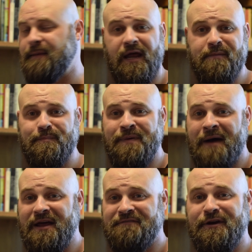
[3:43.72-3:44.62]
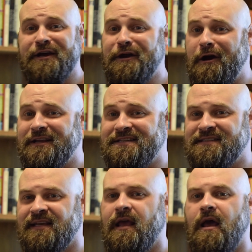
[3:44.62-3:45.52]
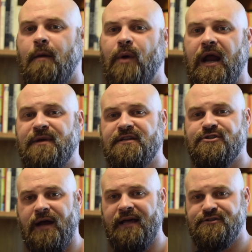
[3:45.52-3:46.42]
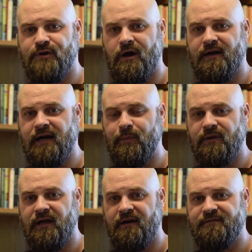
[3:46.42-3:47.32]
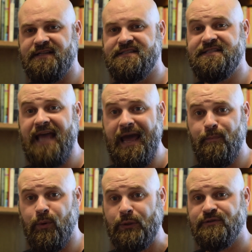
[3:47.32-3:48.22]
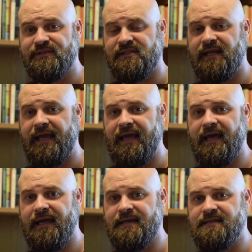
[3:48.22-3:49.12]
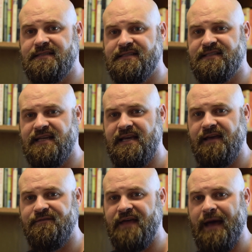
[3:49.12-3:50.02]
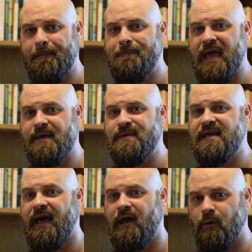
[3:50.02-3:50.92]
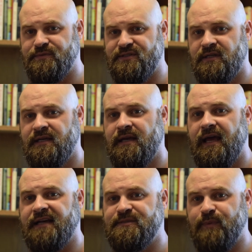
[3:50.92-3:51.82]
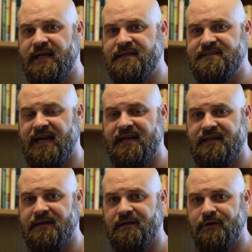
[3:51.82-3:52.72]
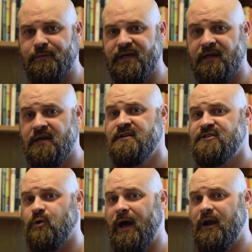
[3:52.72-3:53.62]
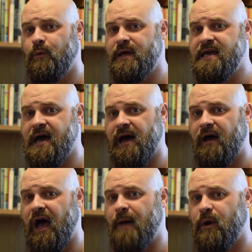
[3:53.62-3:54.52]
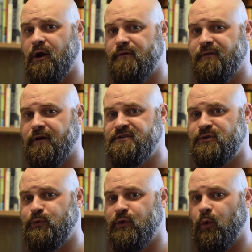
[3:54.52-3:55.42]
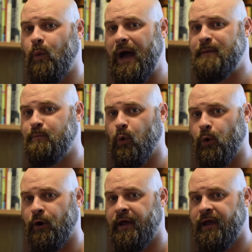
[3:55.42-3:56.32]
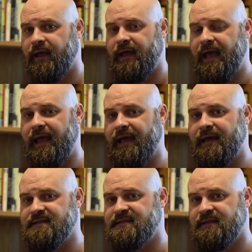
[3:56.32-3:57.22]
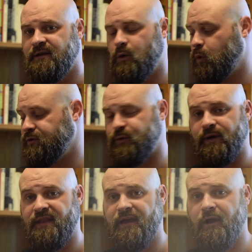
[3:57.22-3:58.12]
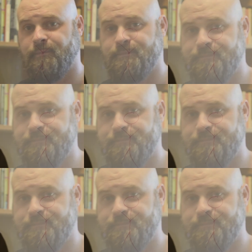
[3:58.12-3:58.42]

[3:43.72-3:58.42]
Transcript: not a very good artist, but I'm gonna try and draw a couple of examples and see if that maybe helps explain this idea a little bit. So why don't we hop on over to the whiteboard, and we'll do it there.